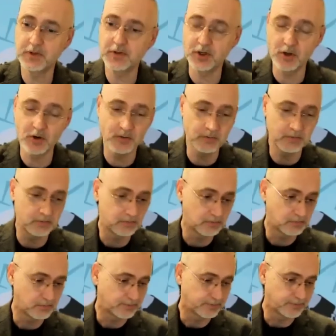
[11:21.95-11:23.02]

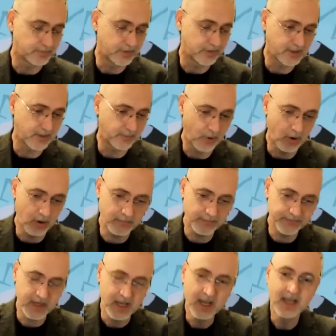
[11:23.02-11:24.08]
he said,
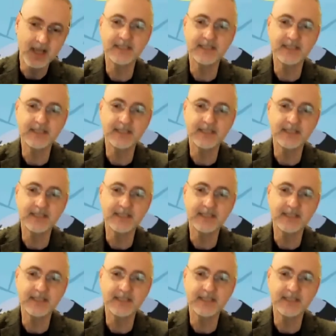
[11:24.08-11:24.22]
Paul,